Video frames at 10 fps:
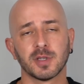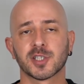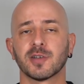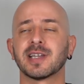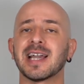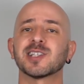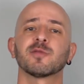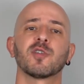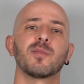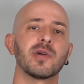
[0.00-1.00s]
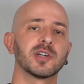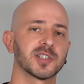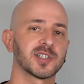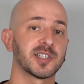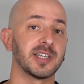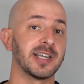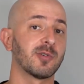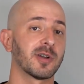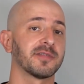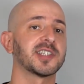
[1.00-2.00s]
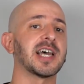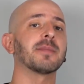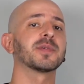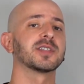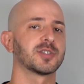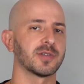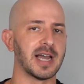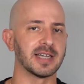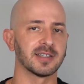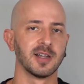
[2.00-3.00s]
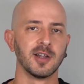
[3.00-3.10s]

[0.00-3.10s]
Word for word: so in case of emergency he could have tapped into that,